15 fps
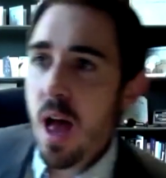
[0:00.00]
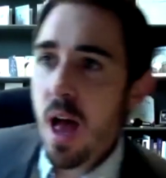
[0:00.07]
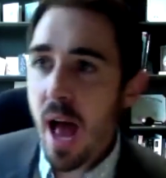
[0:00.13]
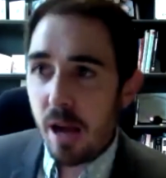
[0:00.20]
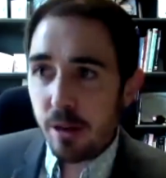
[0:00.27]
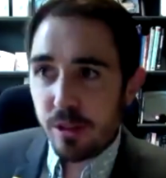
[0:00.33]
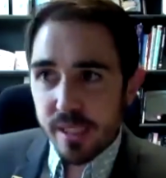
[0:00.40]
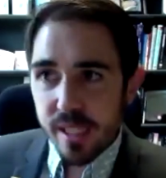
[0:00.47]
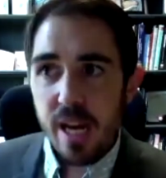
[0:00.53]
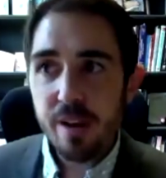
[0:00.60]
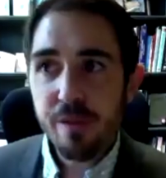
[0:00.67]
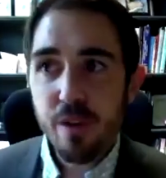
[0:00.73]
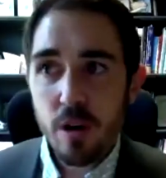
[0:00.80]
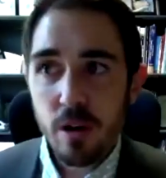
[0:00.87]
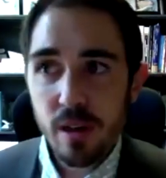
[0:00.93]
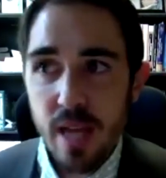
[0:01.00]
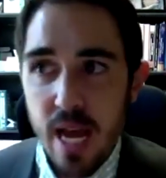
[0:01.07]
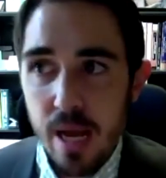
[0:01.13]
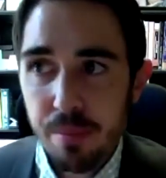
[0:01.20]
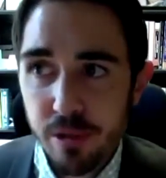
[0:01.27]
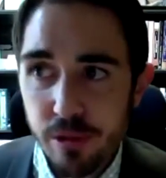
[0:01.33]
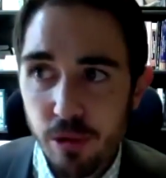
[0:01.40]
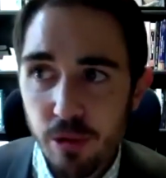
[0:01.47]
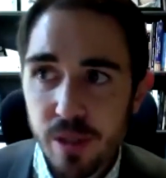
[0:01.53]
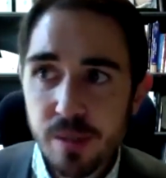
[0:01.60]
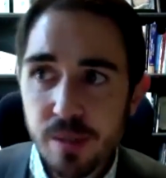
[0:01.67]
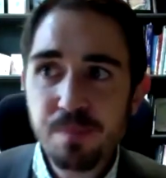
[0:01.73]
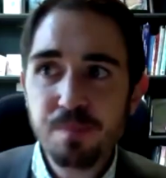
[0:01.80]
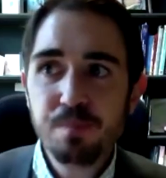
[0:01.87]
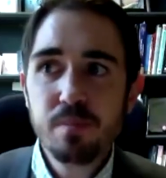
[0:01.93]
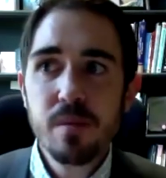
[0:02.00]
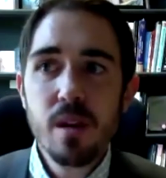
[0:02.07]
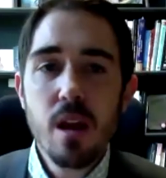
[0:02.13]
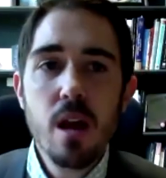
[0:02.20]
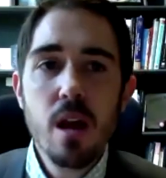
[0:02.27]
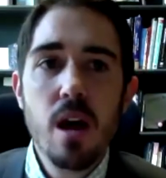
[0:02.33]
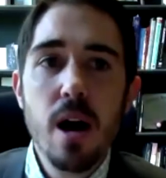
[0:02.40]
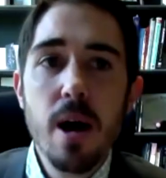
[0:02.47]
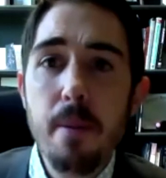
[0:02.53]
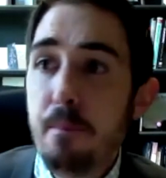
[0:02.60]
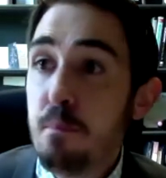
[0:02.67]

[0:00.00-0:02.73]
Outside of our laboratory, um,